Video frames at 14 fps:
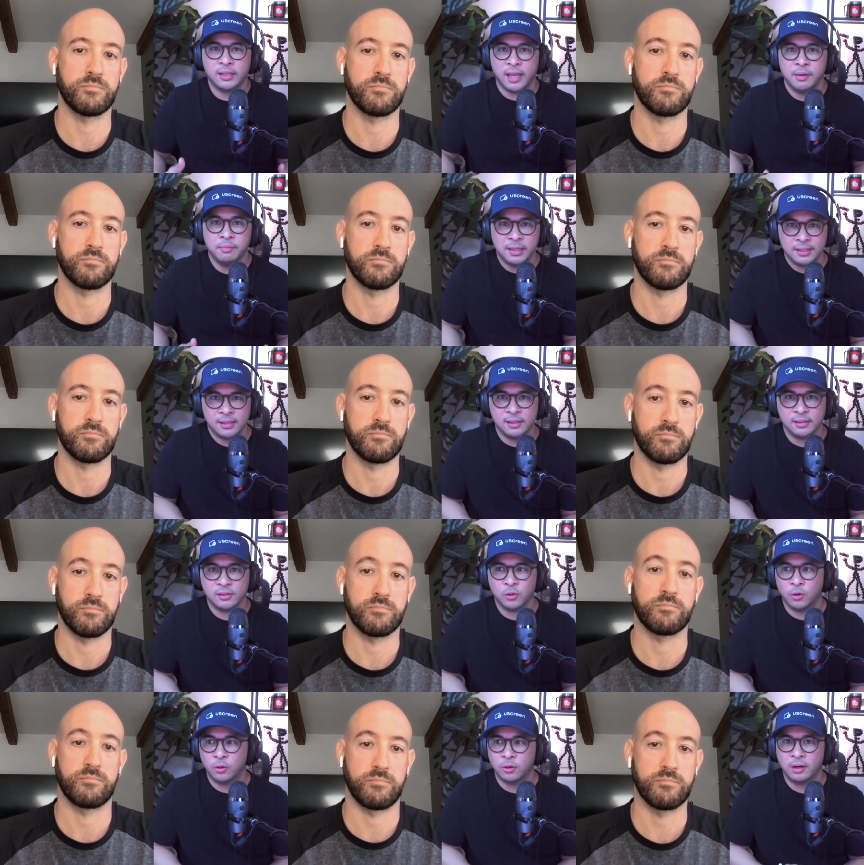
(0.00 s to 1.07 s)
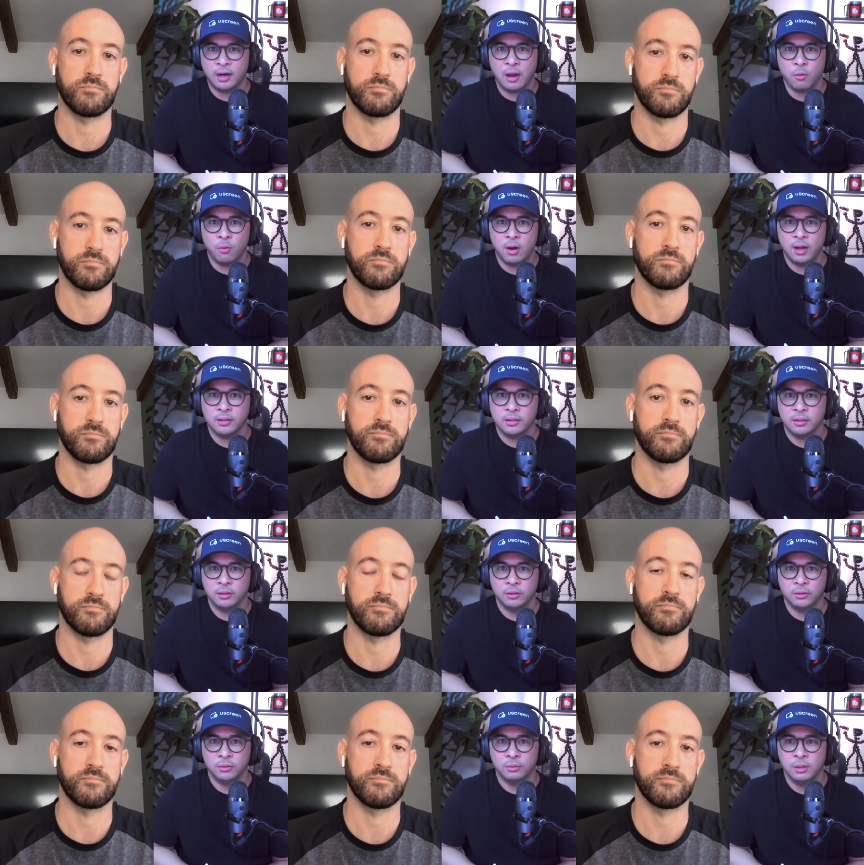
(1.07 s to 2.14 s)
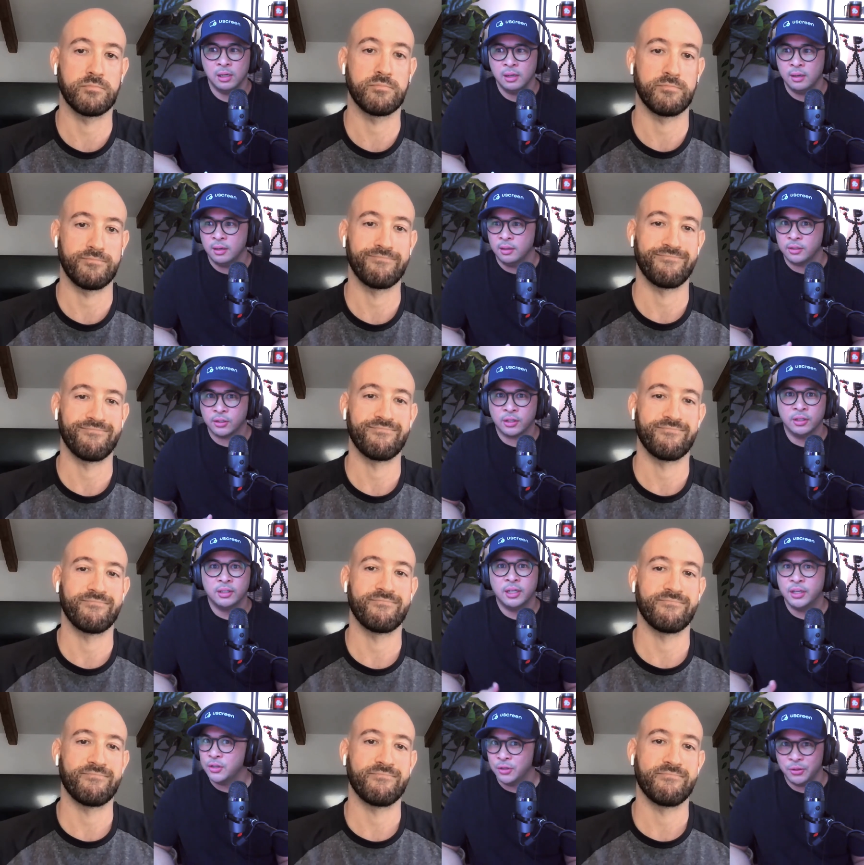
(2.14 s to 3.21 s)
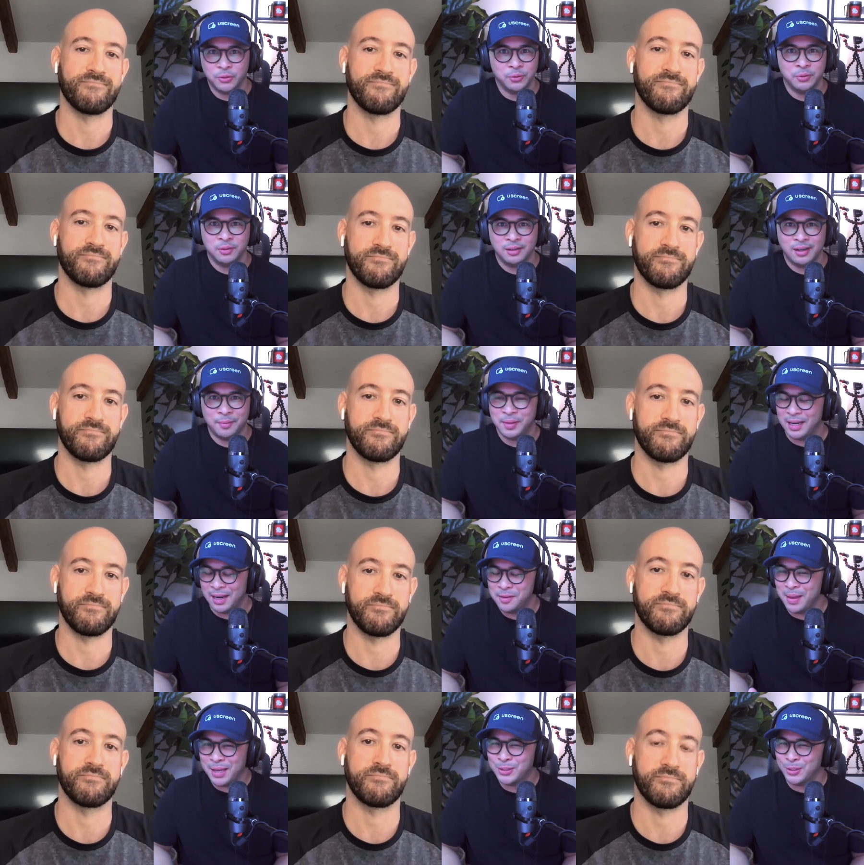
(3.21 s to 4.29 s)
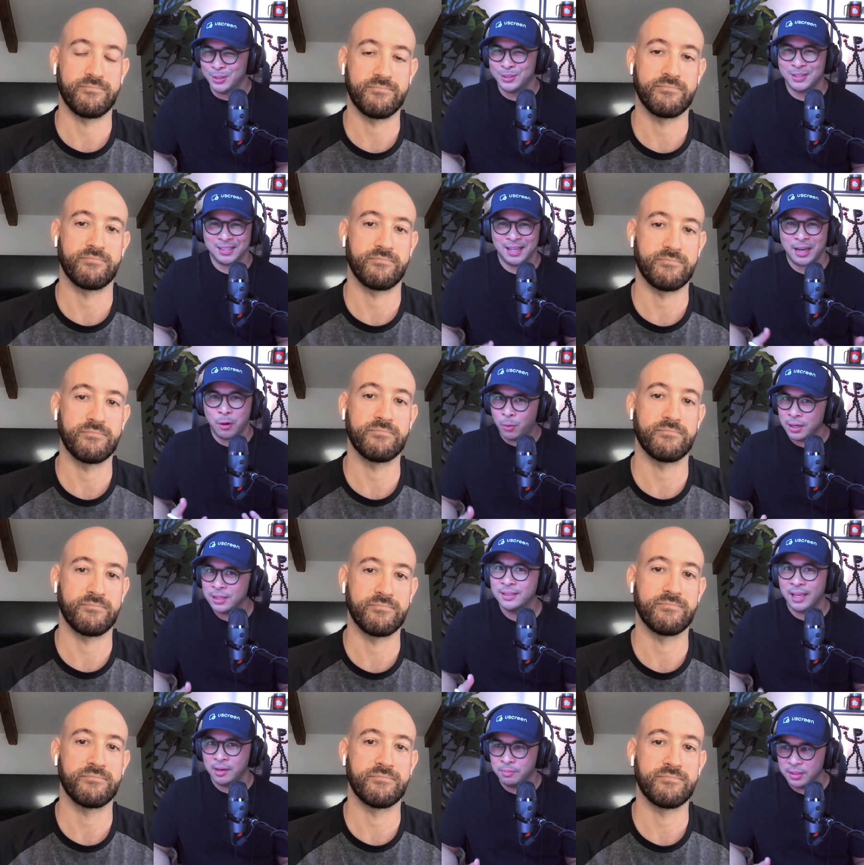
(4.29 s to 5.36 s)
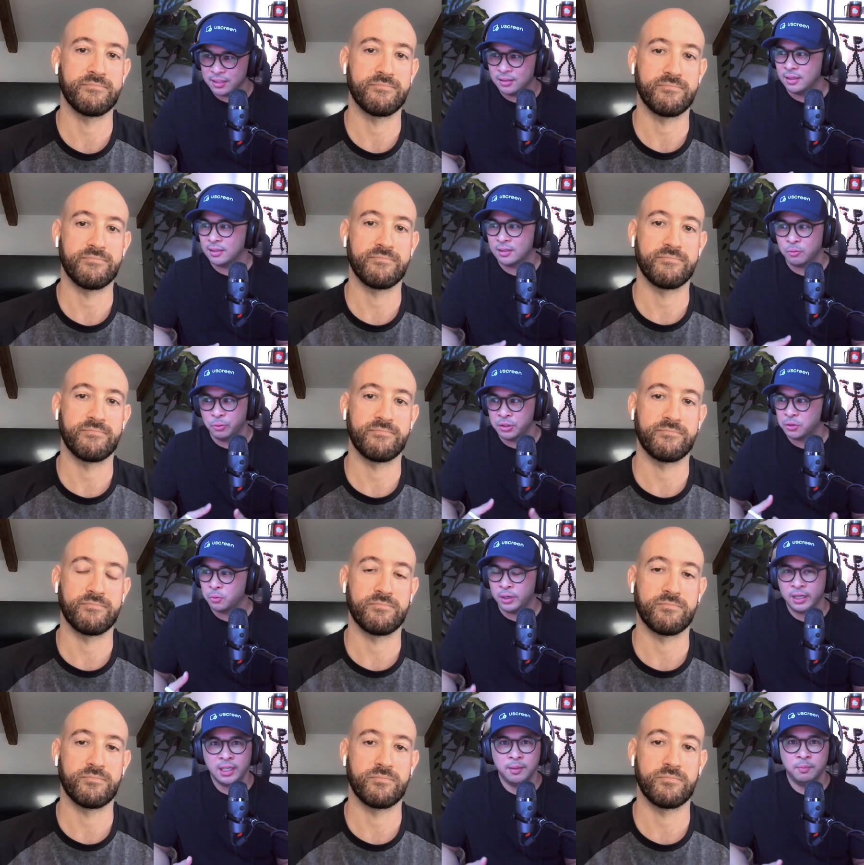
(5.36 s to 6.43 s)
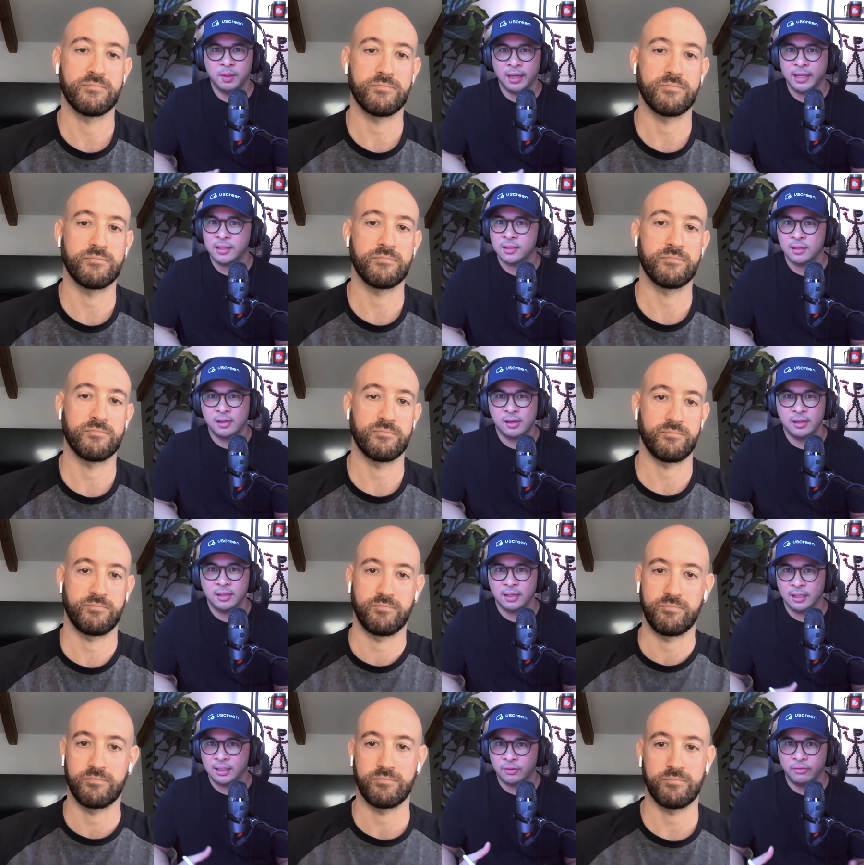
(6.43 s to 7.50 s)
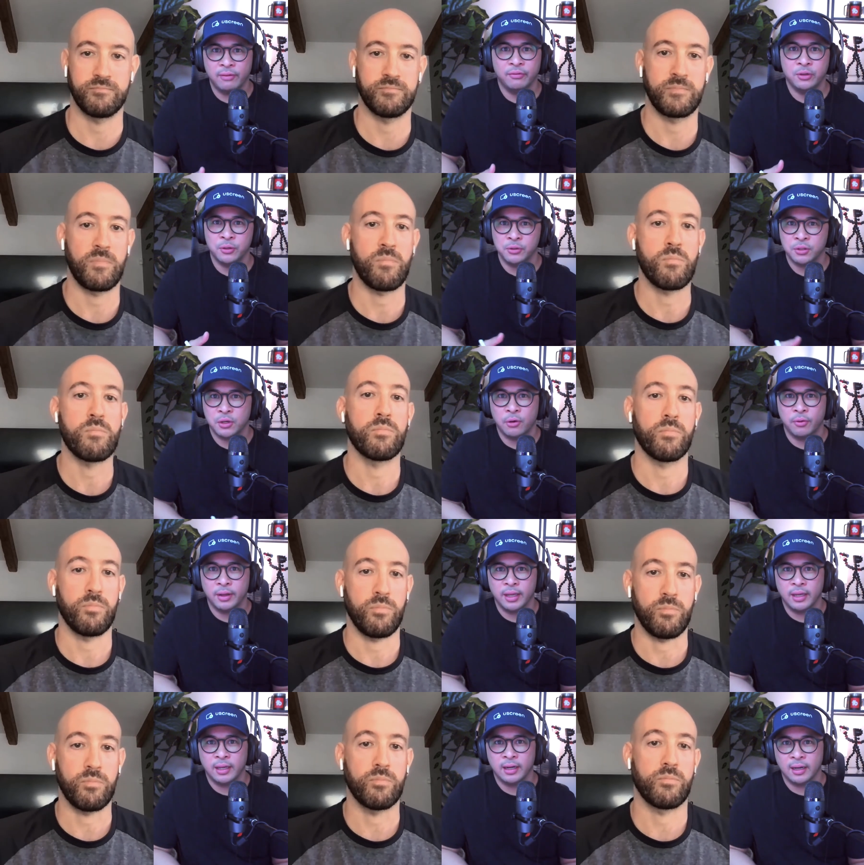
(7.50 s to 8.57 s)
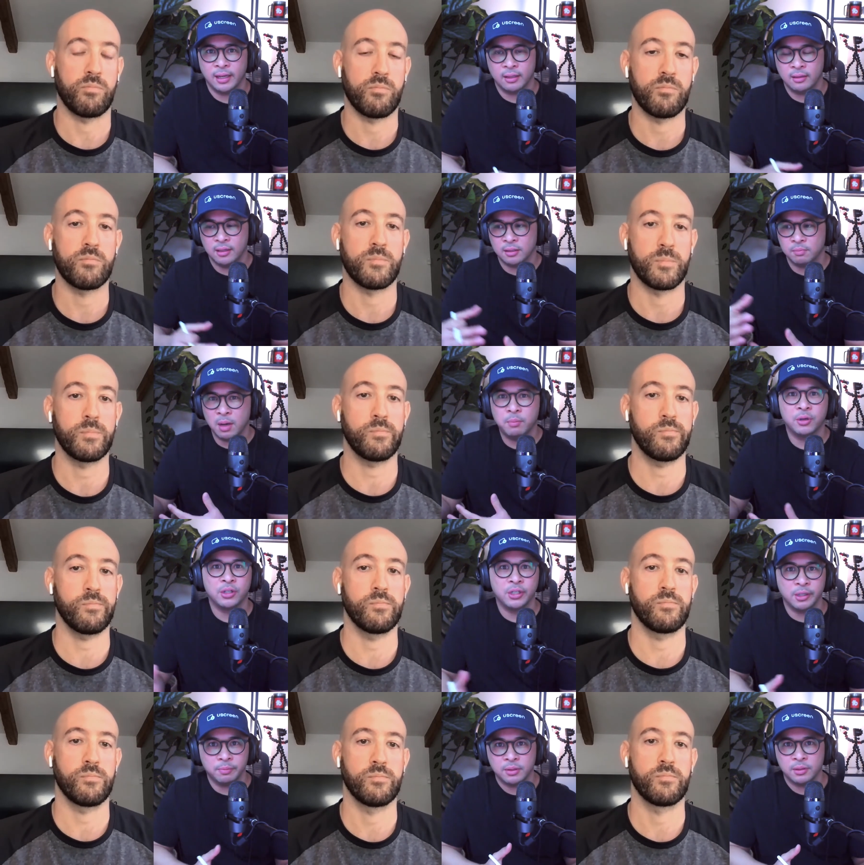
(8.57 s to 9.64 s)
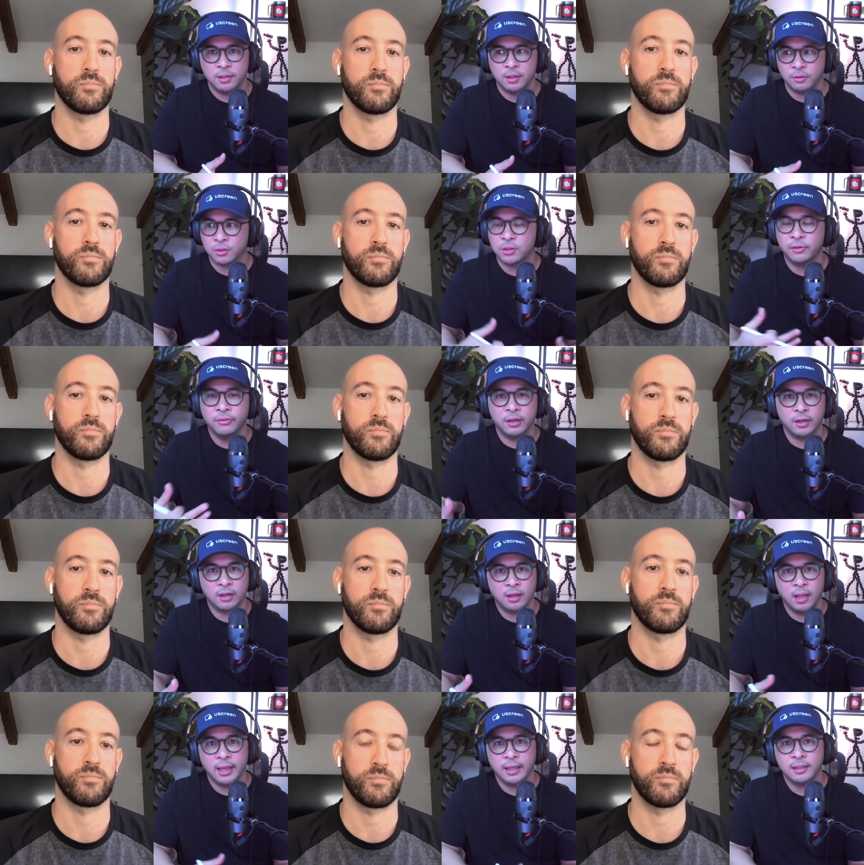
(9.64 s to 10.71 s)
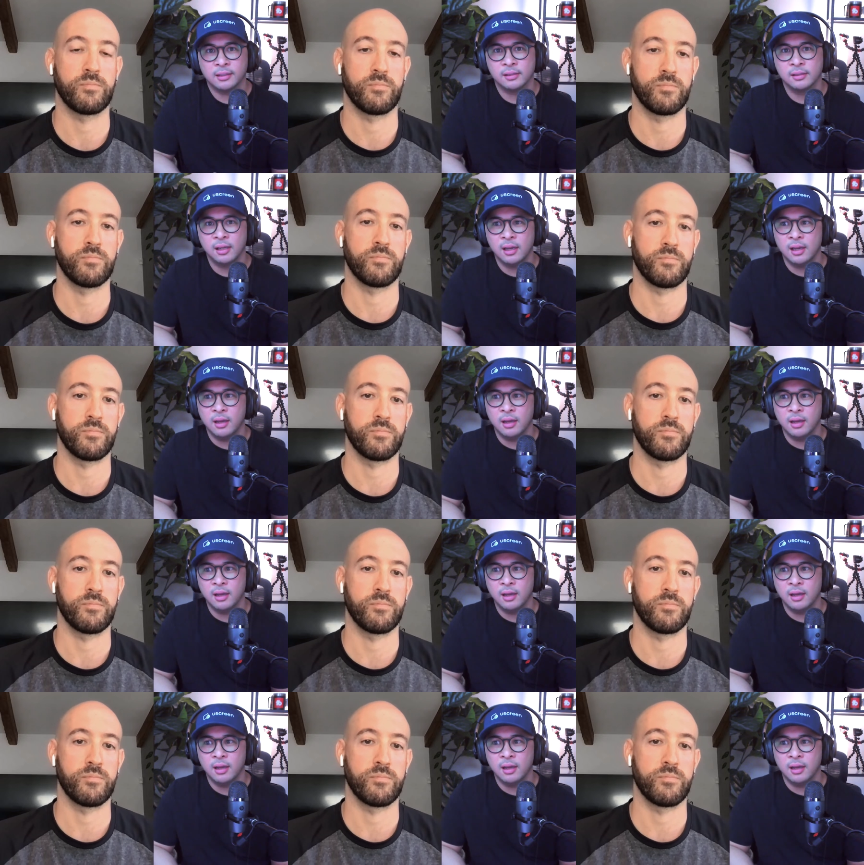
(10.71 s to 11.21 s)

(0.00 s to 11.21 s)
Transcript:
Speaker 1: to stay in business or I want to just continue. I mean, I imagine it's just like I want to stay in business. We just want to keep the lights on and like the revenues going and like these memberships, you know, serving our clients